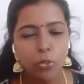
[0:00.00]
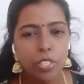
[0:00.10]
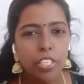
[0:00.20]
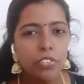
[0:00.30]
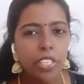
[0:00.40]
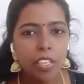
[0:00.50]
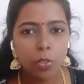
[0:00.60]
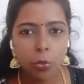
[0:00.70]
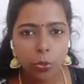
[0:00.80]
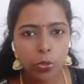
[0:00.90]
Today we are
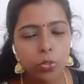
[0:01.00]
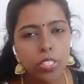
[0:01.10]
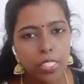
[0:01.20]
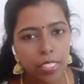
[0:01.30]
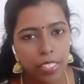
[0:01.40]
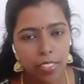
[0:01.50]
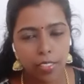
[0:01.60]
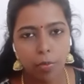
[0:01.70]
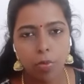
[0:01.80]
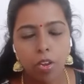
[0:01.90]
going to
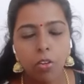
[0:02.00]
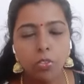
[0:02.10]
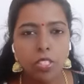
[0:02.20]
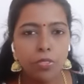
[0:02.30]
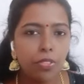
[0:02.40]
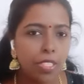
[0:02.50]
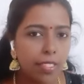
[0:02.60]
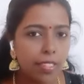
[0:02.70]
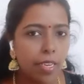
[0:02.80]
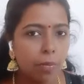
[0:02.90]
discuss about the
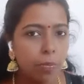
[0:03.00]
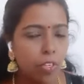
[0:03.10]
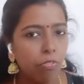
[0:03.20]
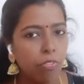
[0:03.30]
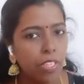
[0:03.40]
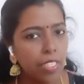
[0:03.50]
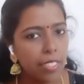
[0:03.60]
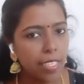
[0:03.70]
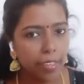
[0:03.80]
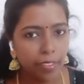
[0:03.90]
first chapter of
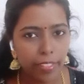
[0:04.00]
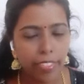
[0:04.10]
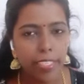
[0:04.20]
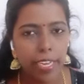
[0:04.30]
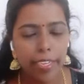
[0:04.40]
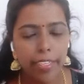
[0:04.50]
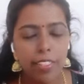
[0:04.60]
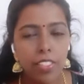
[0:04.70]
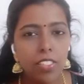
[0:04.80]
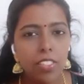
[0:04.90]
NCERT
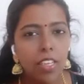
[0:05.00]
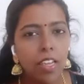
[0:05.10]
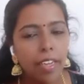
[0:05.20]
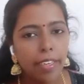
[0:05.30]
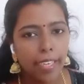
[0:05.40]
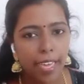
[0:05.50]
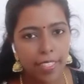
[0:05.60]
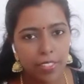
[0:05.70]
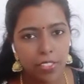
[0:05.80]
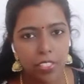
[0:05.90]
Science,
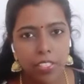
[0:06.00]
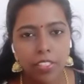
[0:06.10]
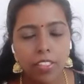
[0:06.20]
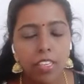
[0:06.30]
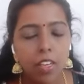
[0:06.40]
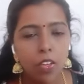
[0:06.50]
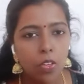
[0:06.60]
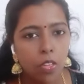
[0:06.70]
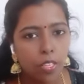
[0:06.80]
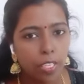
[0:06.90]
Class 10,
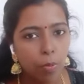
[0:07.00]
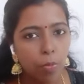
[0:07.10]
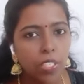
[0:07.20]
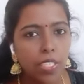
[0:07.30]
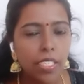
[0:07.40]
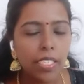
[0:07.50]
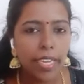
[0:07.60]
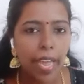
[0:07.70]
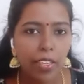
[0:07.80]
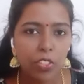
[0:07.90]
Chemical
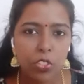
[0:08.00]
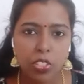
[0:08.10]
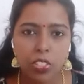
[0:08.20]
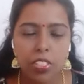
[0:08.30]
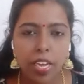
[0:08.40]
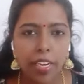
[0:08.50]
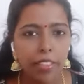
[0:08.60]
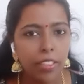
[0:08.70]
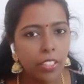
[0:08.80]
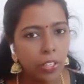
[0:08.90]
Reactions
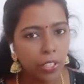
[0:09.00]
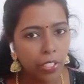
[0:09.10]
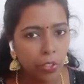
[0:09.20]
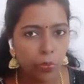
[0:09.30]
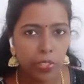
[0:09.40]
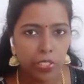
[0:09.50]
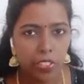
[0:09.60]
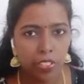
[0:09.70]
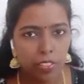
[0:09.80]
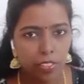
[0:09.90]
and
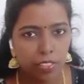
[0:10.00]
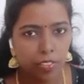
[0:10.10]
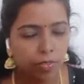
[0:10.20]
Equations.